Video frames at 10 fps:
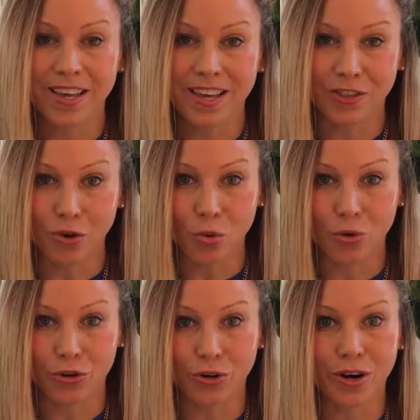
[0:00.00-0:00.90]
in the
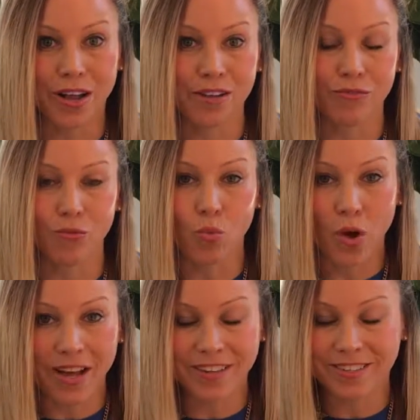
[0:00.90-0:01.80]
order of
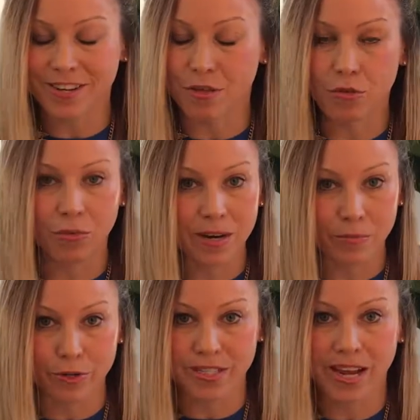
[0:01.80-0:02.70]
1 to
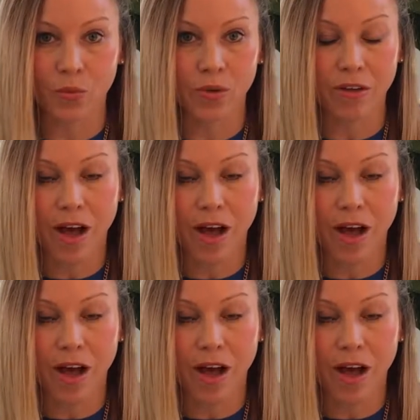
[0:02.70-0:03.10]
3% with